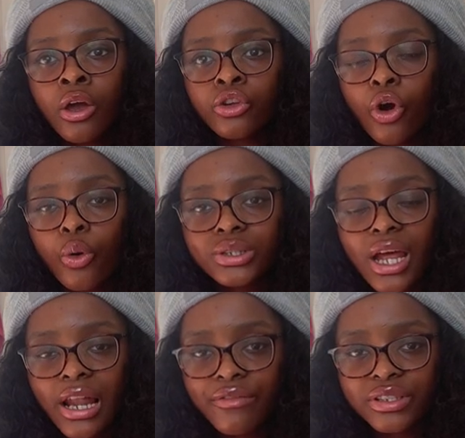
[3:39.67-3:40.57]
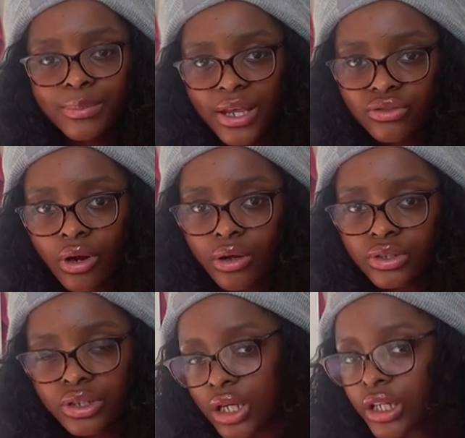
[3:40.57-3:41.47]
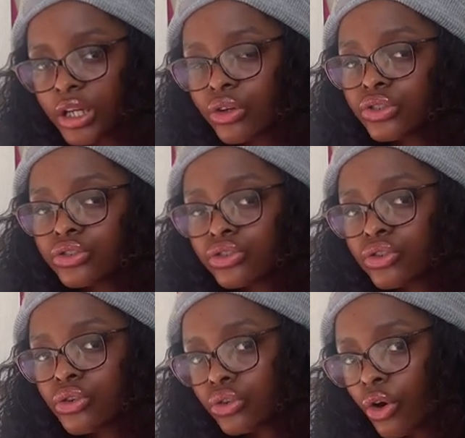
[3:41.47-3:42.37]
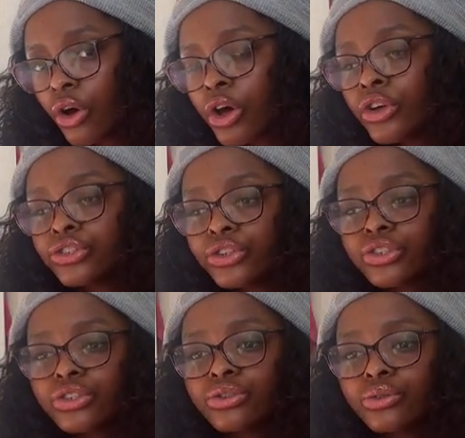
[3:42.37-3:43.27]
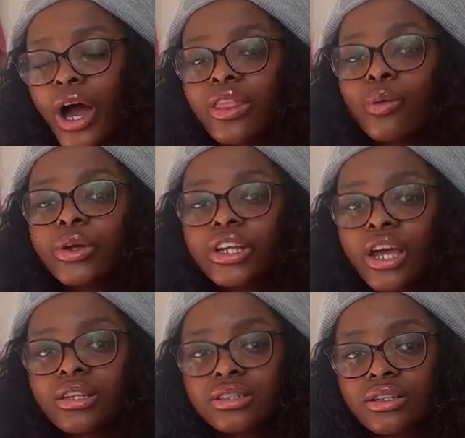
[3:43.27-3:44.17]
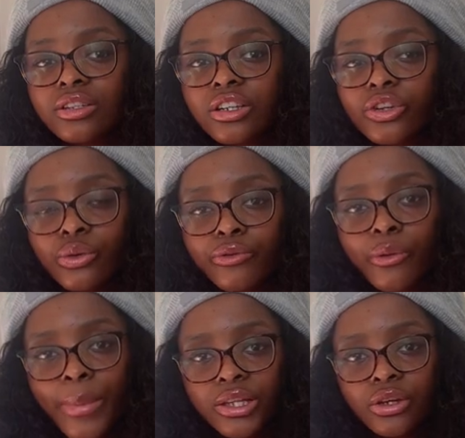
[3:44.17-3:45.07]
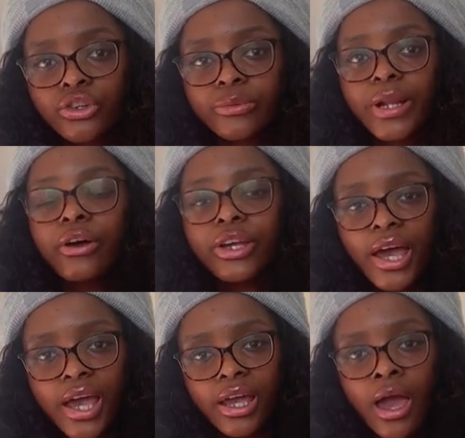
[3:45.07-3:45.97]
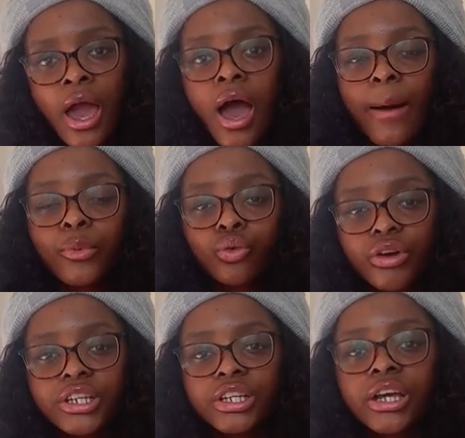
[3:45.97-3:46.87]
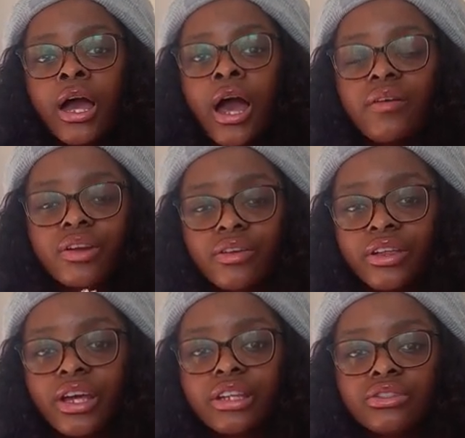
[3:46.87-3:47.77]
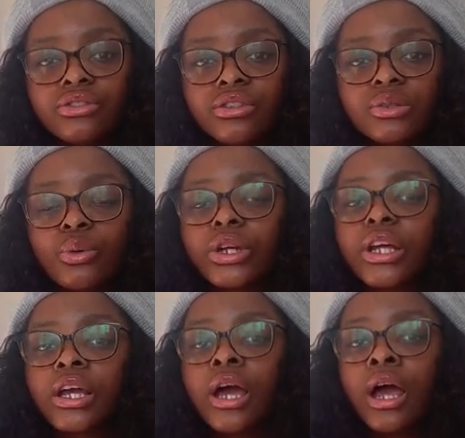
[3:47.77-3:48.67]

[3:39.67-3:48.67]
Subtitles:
your whole entire life is based around studying, because it's just not. So you still, and then when you get to studying, you'll feel better, because you'll be like, okay, I'm all ready, I don't think I need to do this morning,